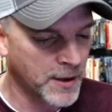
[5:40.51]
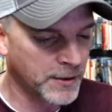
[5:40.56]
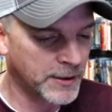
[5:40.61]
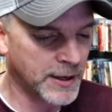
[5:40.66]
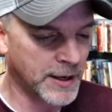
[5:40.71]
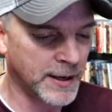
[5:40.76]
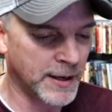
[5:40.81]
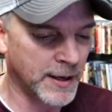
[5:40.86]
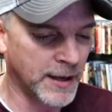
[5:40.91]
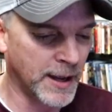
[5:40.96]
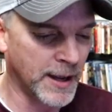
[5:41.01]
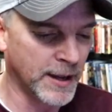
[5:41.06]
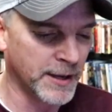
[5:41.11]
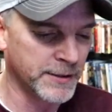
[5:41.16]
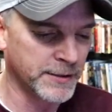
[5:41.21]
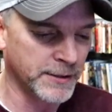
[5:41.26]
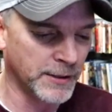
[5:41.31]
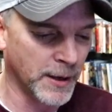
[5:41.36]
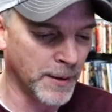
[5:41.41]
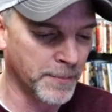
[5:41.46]
Okay,
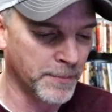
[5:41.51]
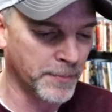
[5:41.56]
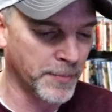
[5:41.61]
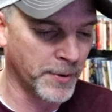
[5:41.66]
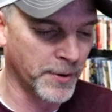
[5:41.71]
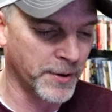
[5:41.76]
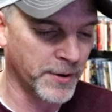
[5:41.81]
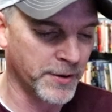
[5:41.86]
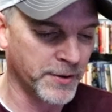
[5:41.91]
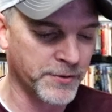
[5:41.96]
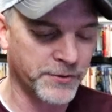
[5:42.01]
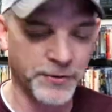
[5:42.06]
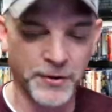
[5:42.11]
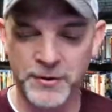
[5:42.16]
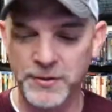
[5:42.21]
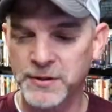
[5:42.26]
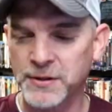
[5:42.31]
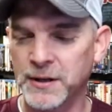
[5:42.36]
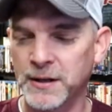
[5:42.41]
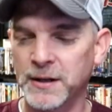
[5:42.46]
at number
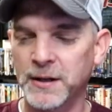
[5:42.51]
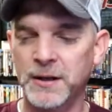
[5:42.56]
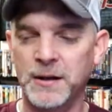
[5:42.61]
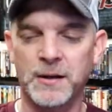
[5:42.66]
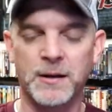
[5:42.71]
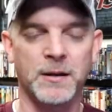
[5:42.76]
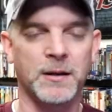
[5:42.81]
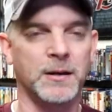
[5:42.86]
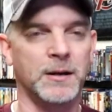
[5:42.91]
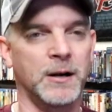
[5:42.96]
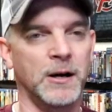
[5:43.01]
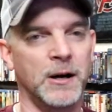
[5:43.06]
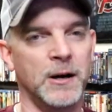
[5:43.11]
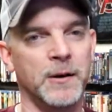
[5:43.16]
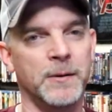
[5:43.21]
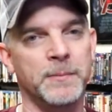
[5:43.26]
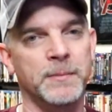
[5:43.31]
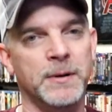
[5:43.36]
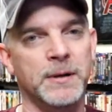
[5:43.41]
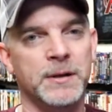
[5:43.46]
thirteen
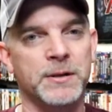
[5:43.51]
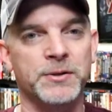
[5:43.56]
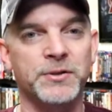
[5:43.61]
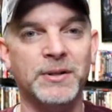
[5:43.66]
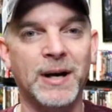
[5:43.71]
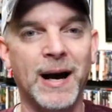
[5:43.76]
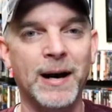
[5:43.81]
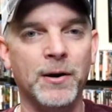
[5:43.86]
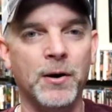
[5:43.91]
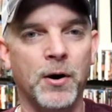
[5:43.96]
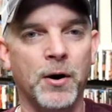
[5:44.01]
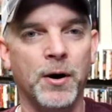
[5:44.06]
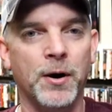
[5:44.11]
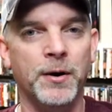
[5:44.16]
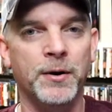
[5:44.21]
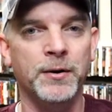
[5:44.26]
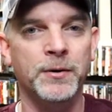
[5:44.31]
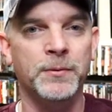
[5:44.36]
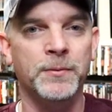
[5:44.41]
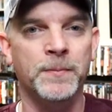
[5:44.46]
um, is Die
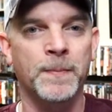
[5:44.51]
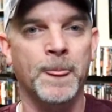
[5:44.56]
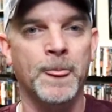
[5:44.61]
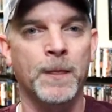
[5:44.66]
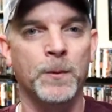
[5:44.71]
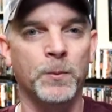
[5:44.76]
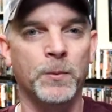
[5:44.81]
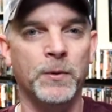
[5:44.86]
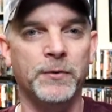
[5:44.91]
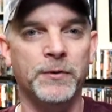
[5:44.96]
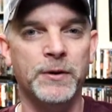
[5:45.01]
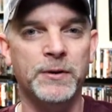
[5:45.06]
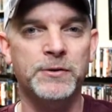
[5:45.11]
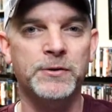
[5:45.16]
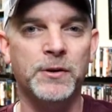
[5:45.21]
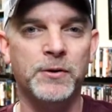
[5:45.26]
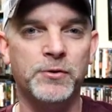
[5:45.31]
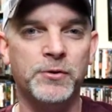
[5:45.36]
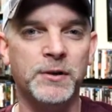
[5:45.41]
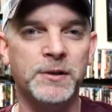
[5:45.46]
Hard, with
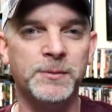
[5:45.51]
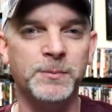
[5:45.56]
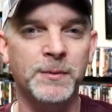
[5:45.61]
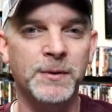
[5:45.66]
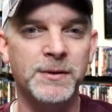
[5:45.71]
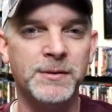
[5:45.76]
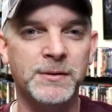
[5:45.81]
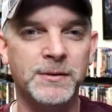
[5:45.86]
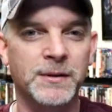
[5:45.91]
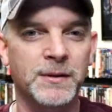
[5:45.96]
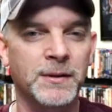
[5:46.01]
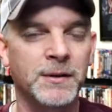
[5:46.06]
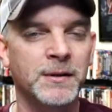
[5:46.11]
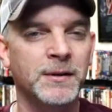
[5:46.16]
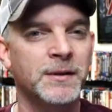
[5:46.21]
this Christmas